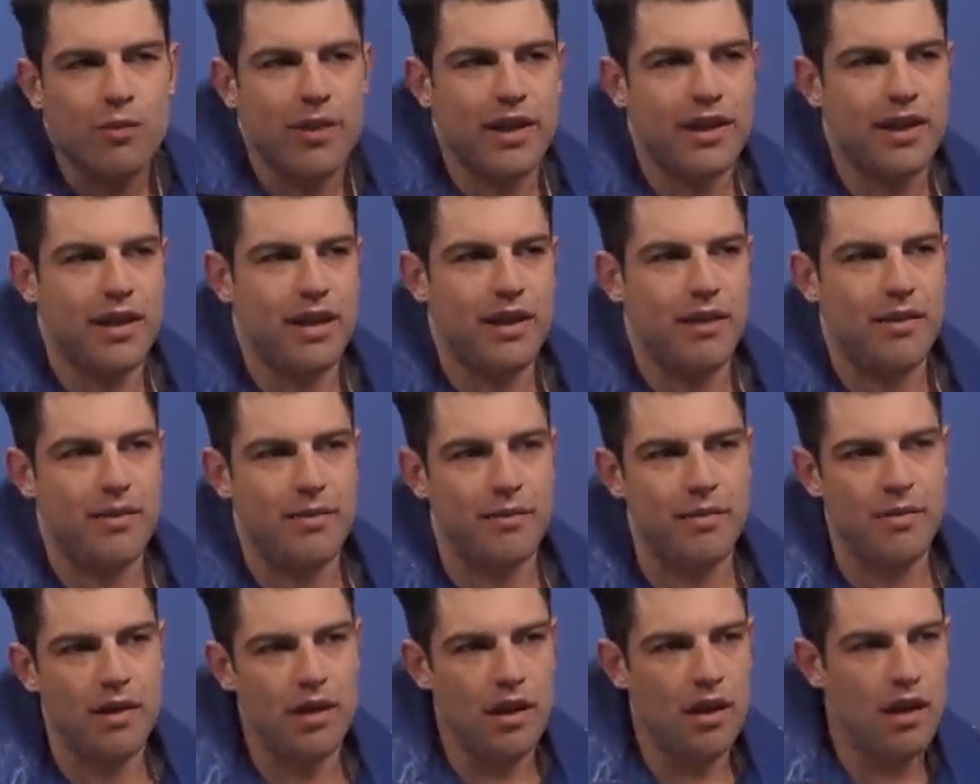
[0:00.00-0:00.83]
it with
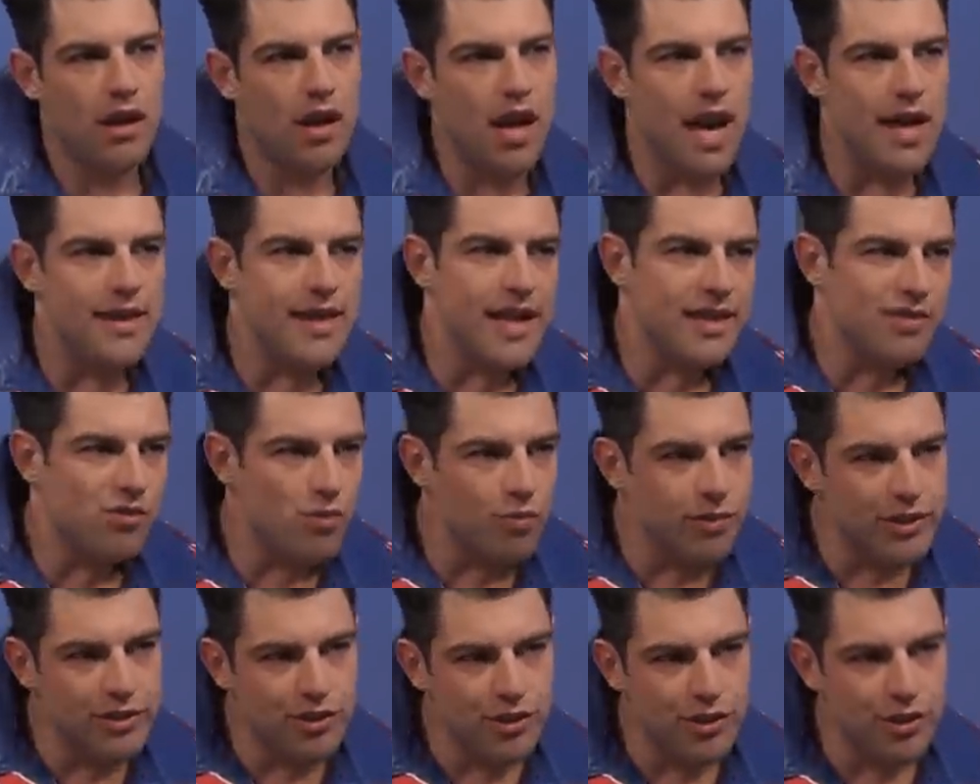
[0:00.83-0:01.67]
him. And that's
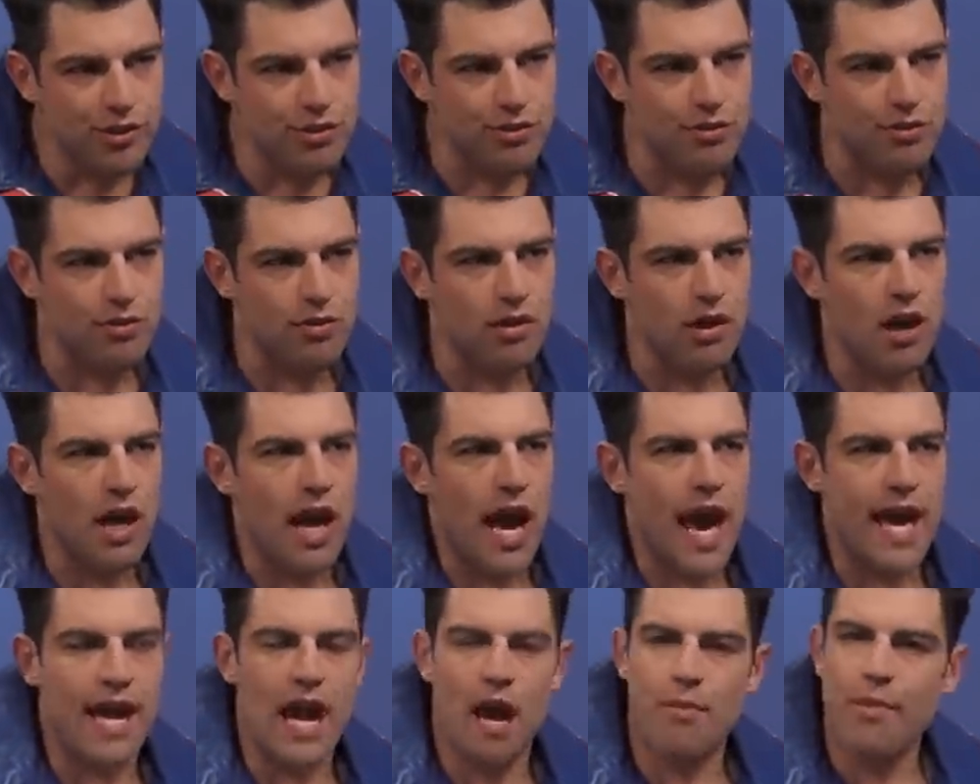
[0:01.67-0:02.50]
what we do.
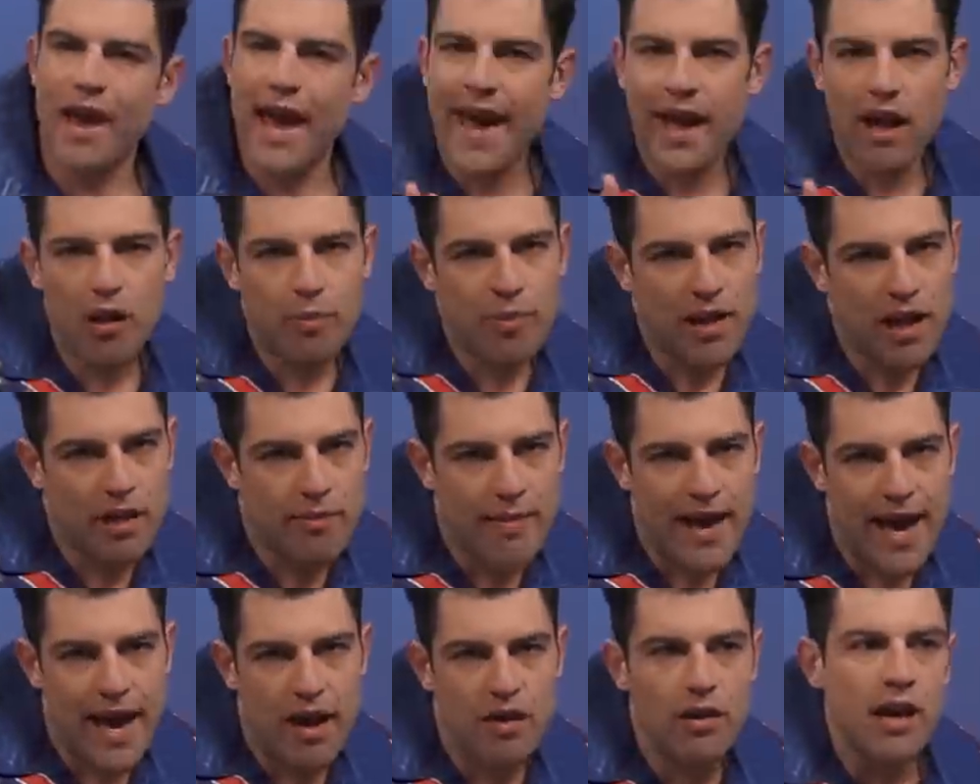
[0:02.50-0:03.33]
And I'm gonna help
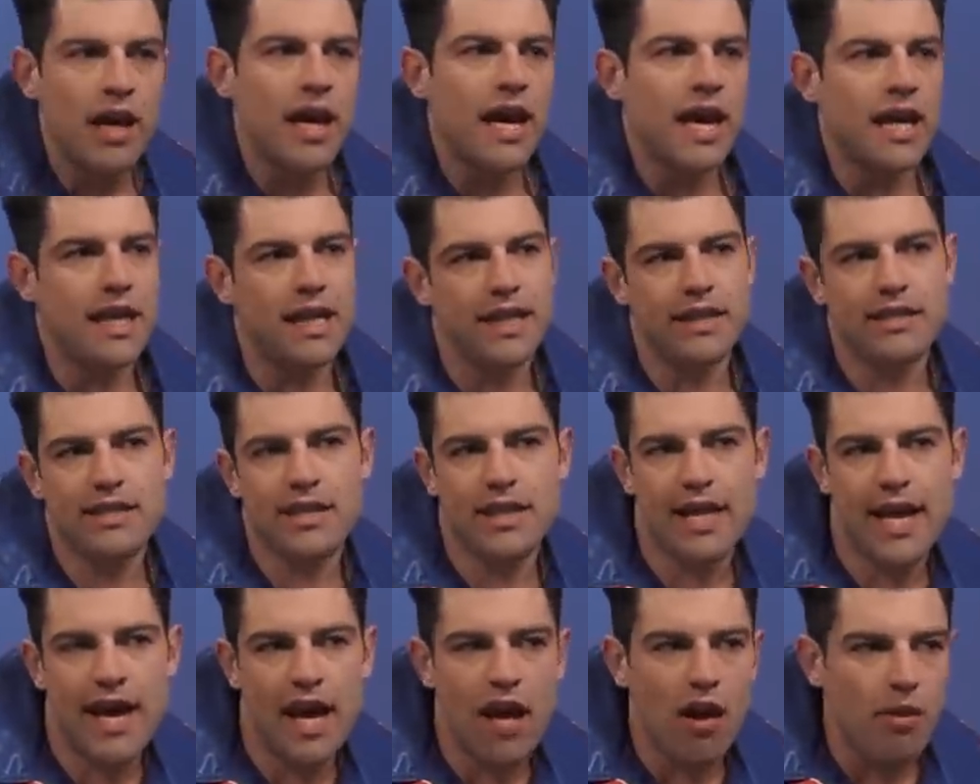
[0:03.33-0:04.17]
him out, and he's
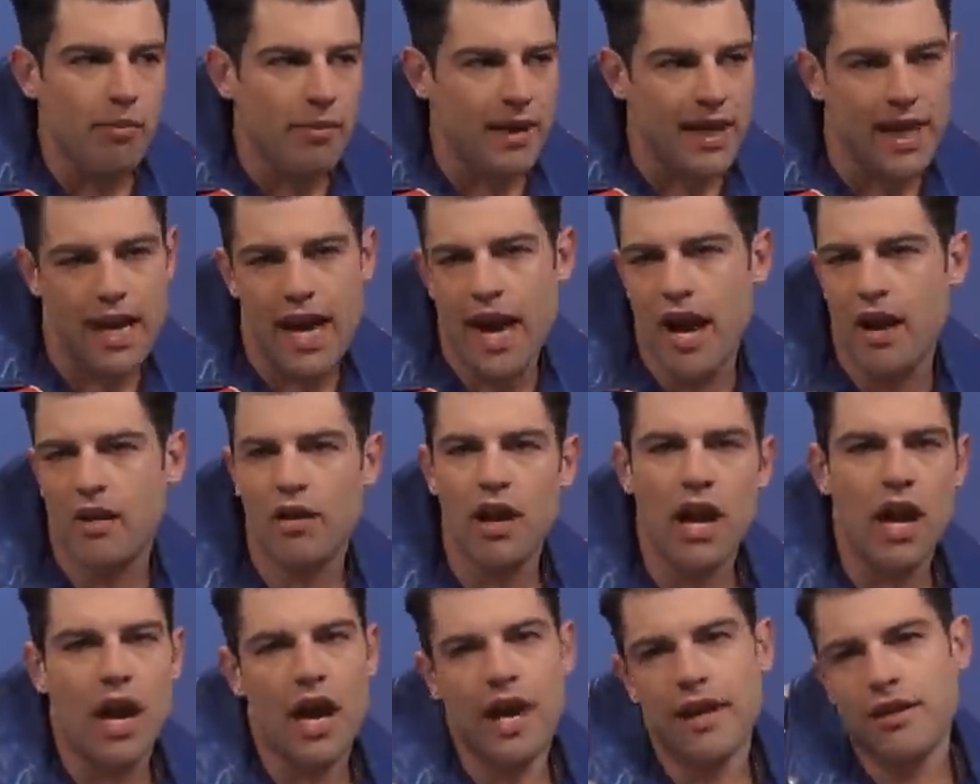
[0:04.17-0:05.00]
gonna help me
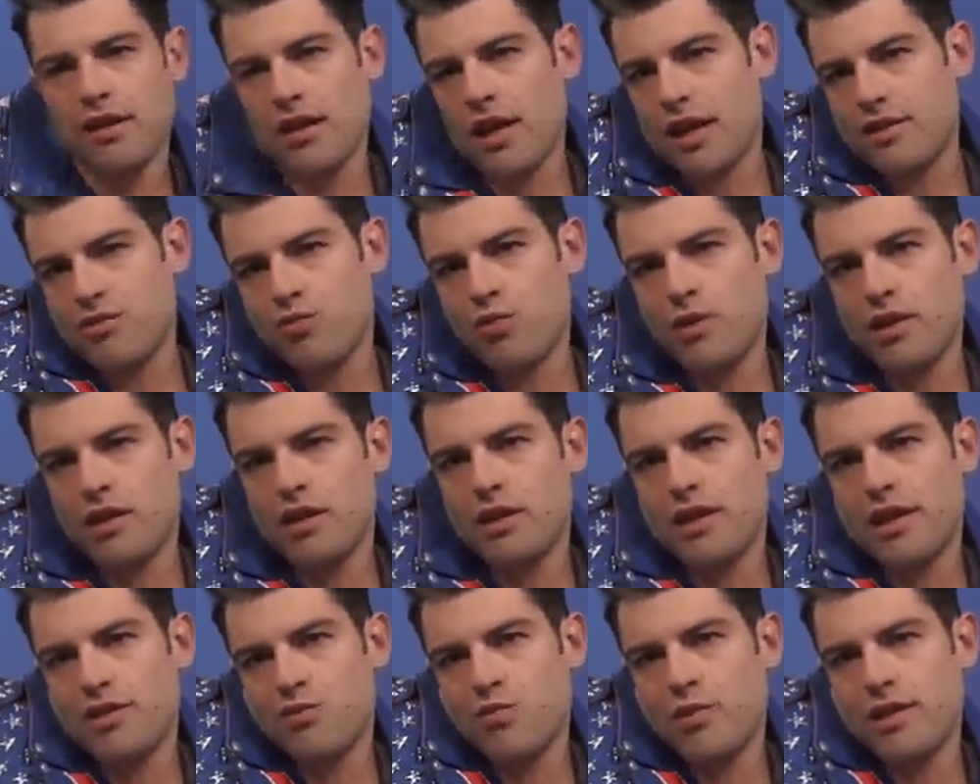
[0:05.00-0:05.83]
out, and that's
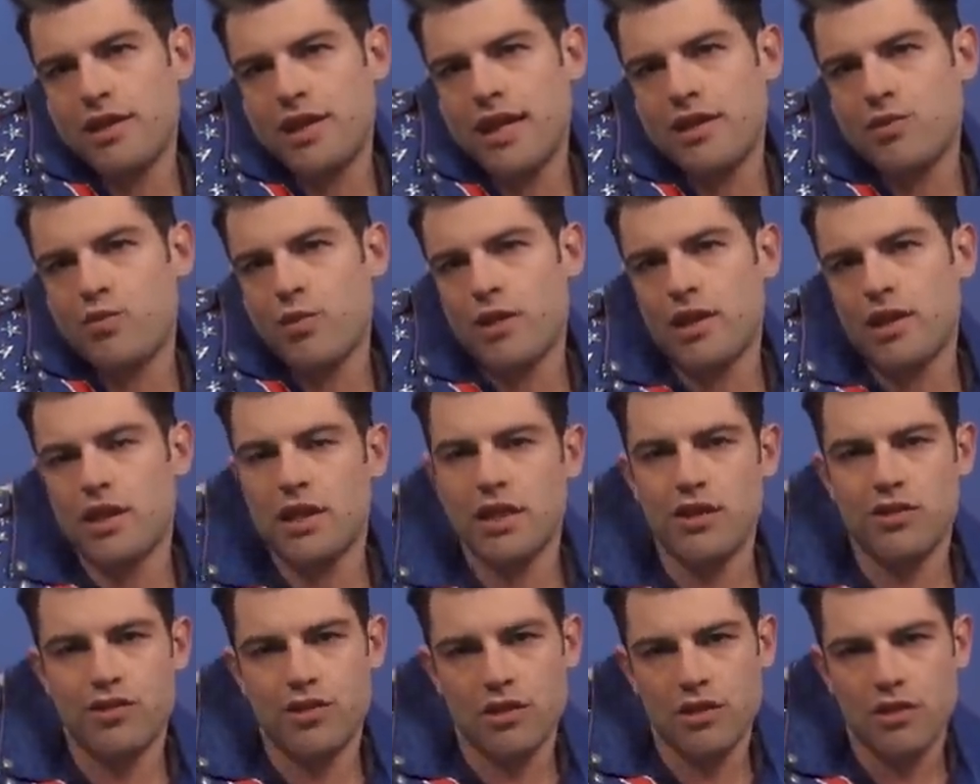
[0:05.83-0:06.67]
what that's what that's what it
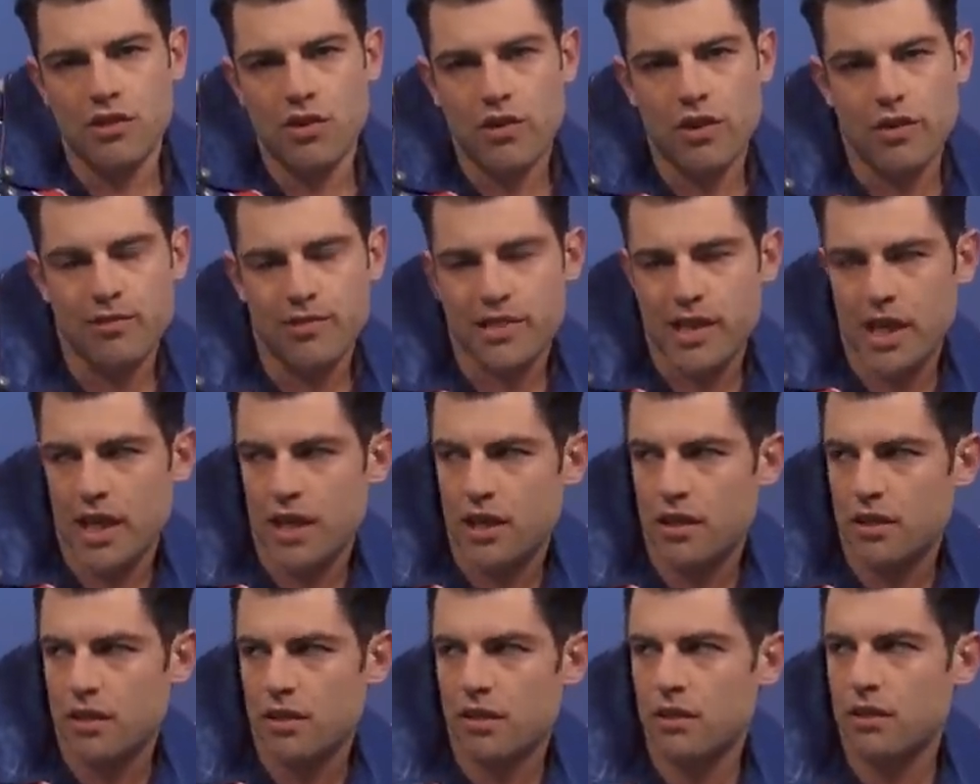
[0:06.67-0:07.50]
is. So you know what I'm
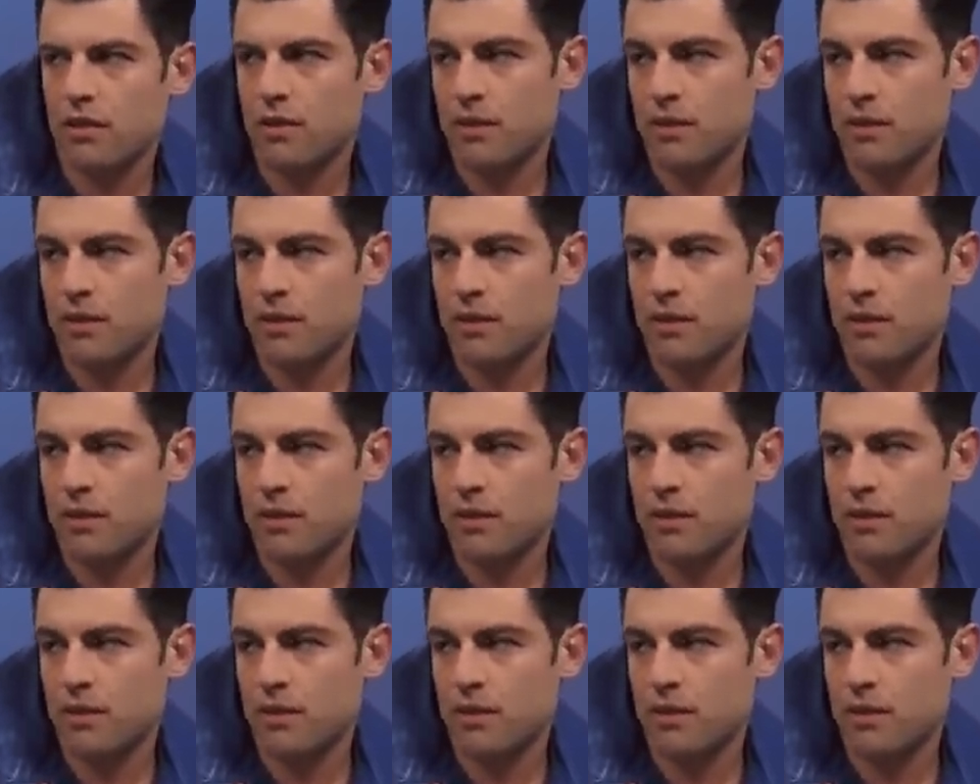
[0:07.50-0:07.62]
saying?